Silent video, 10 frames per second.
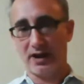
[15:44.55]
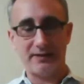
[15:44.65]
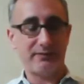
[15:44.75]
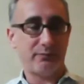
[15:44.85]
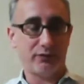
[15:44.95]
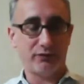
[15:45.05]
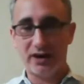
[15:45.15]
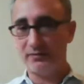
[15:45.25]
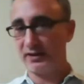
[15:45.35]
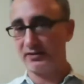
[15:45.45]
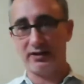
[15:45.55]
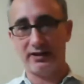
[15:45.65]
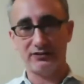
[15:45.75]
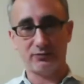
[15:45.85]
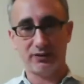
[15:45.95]
I provide my
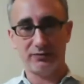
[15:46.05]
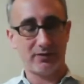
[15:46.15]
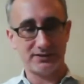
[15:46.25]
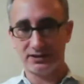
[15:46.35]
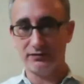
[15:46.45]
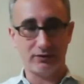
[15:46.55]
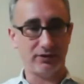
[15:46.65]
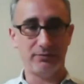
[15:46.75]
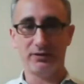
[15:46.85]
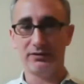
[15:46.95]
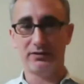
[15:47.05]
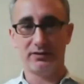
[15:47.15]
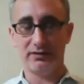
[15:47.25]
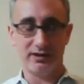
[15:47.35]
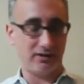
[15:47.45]
clients with my cell phone number.
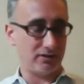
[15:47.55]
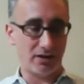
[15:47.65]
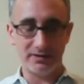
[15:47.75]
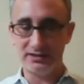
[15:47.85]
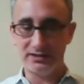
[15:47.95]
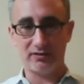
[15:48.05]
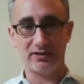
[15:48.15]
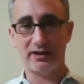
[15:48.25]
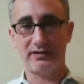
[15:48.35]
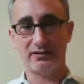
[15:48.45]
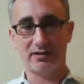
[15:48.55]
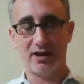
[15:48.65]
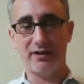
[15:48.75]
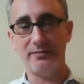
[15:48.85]
They can call me day or night.